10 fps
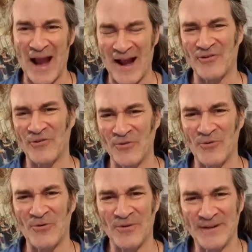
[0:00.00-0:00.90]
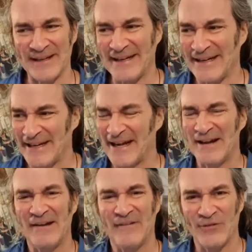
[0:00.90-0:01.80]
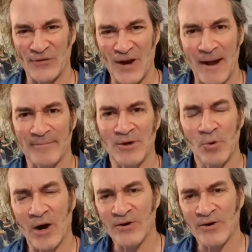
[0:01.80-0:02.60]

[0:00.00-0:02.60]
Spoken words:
actually stop you?